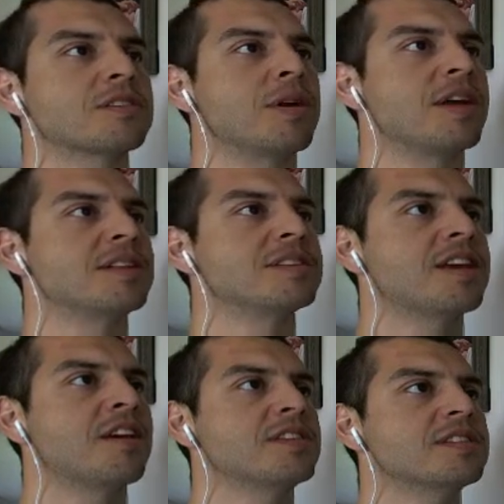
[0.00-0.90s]
ahead and
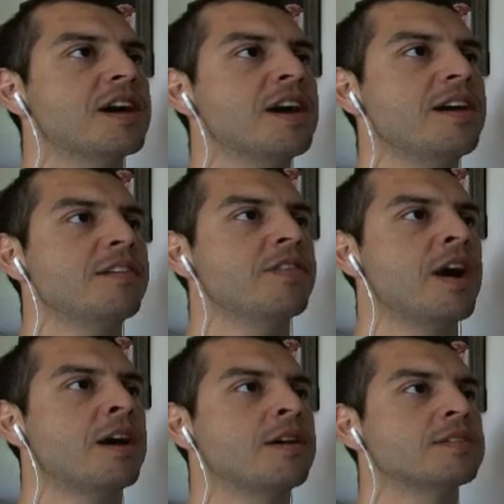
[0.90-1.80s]
save this guy.
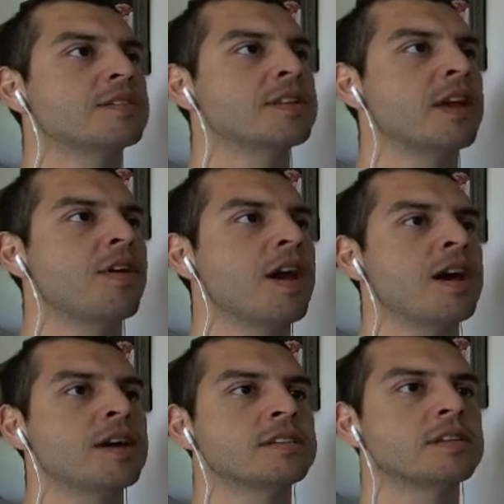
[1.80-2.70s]
File, save
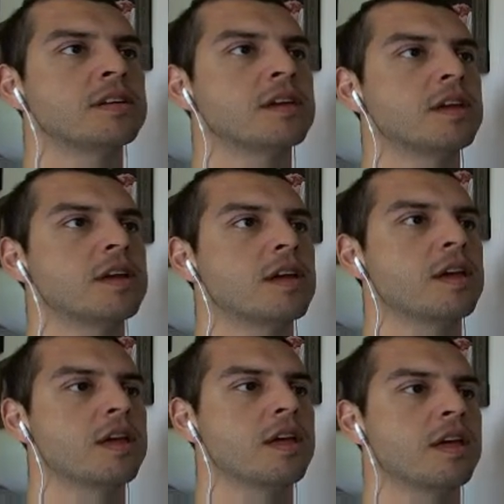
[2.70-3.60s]
as.
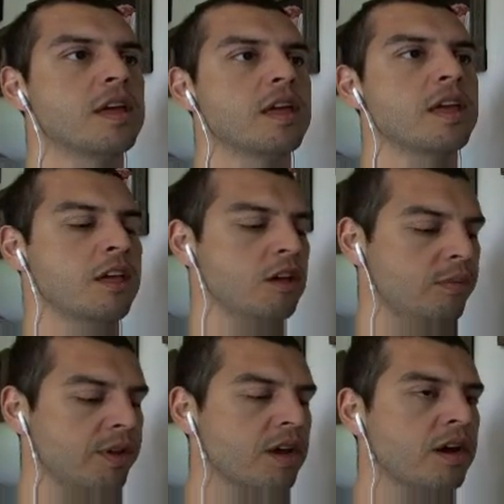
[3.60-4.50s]
He'll
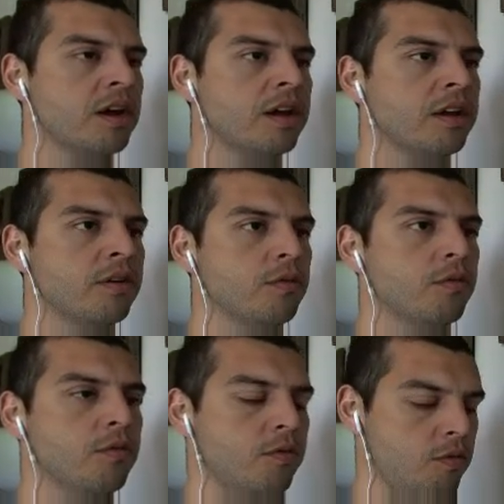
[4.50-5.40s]
be called
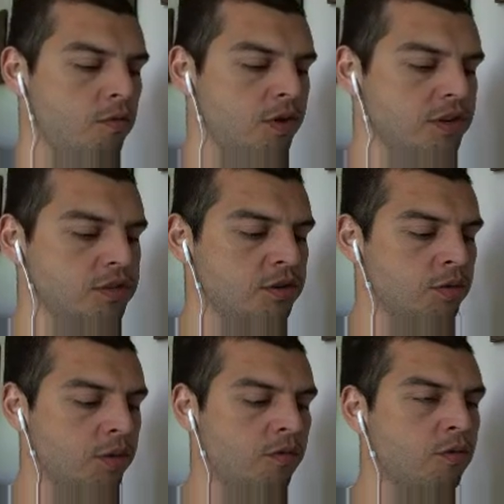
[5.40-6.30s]
1, 2,
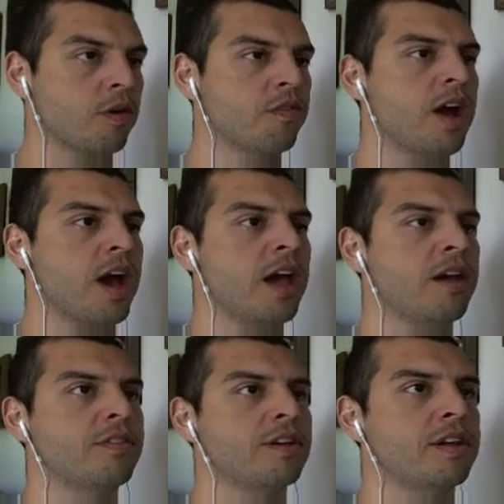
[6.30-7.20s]
3, 4,
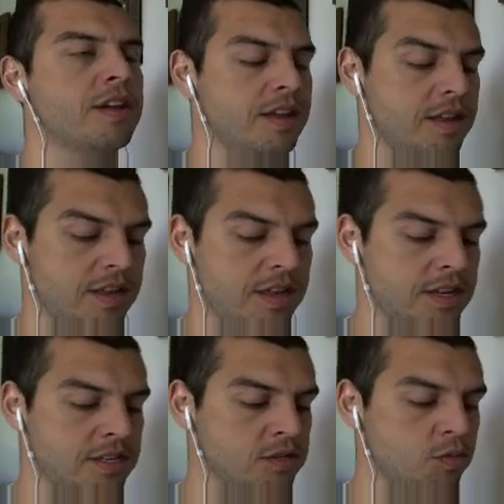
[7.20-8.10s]
5
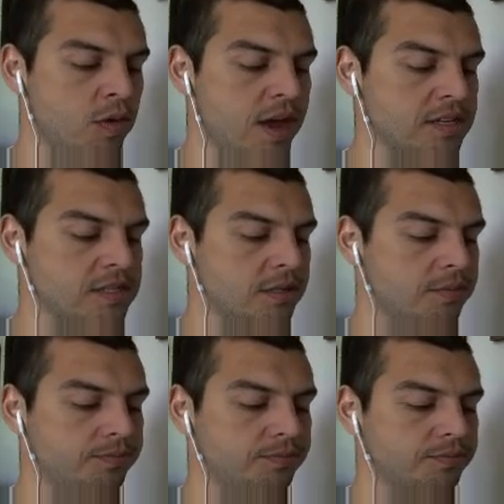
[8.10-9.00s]
east, west.
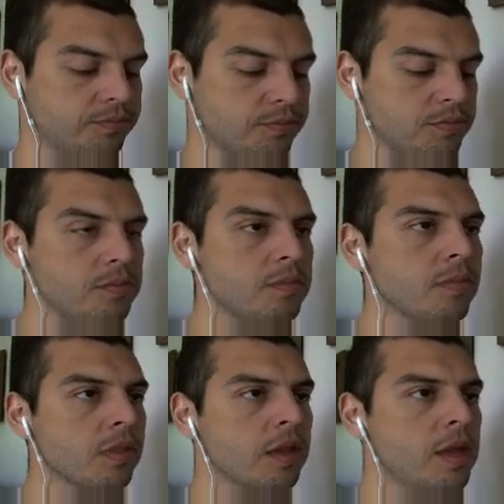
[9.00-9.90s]

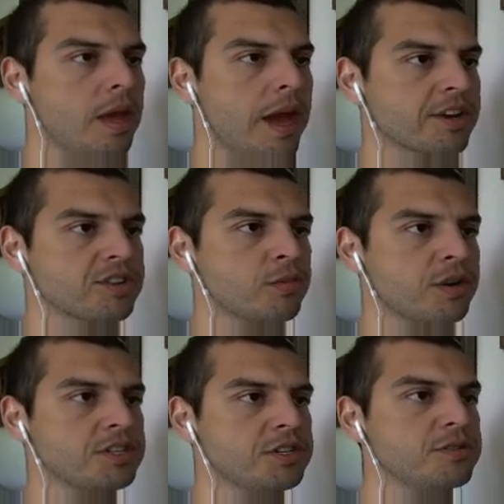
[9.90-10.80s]
Actually,
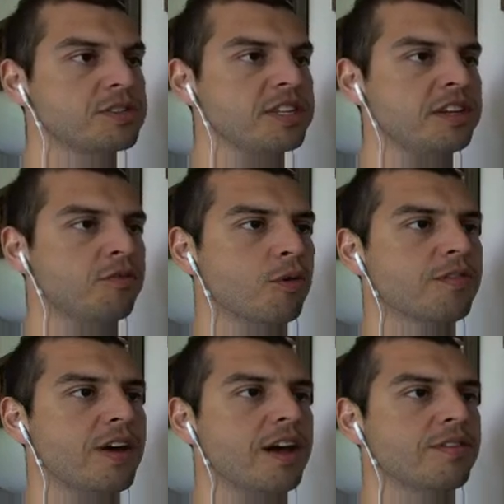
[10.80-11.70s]
1, 2, C, 4,
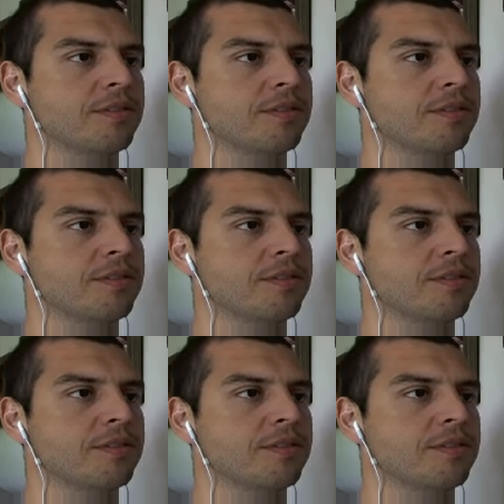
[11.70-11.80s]
5.